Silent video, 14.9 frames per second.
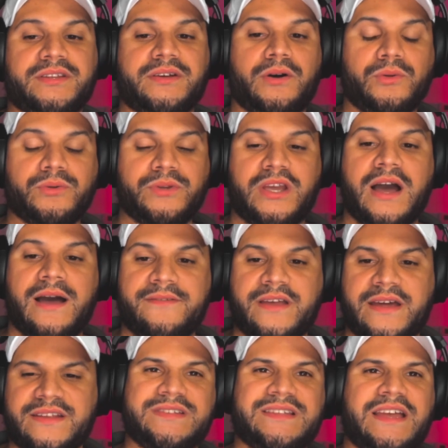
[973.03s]
the only
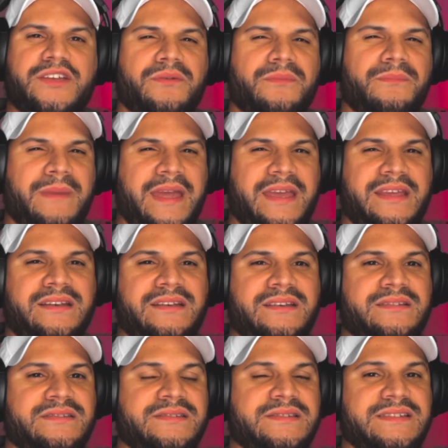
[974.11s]
caveat is that your
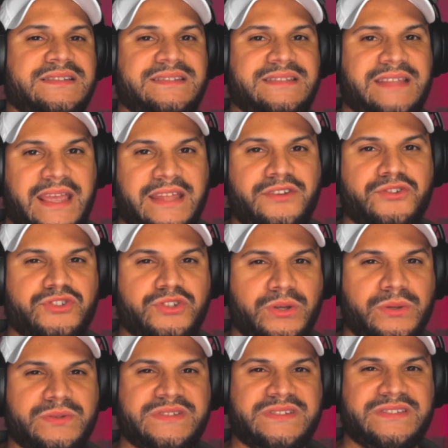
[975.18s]
main sustain, your
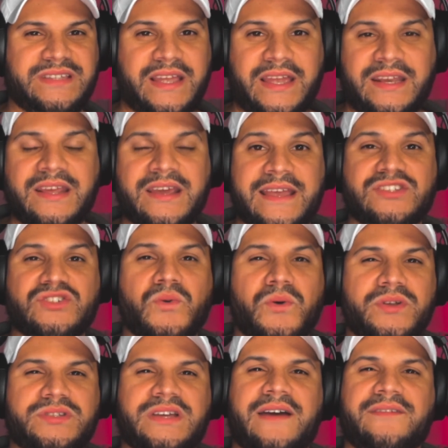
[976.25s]
solo sustain, is
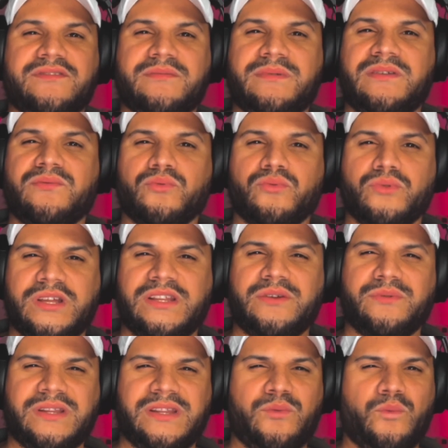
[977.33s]
going to have to be
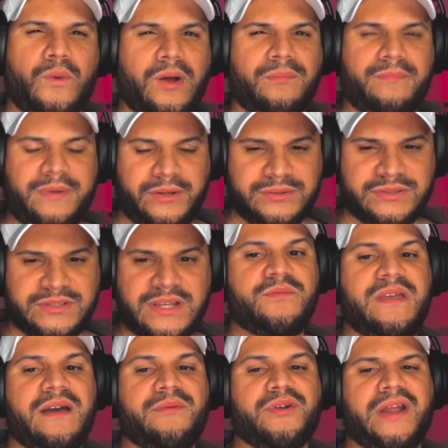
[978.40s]
really well built to
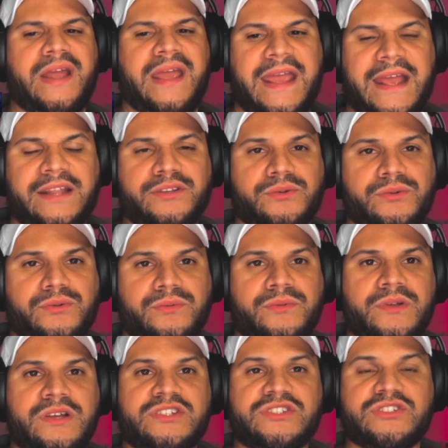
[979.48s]
be able to handle
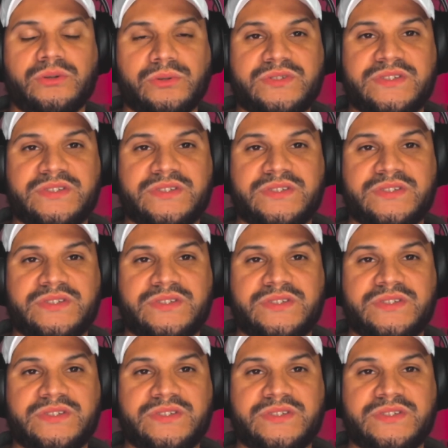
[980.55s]
solo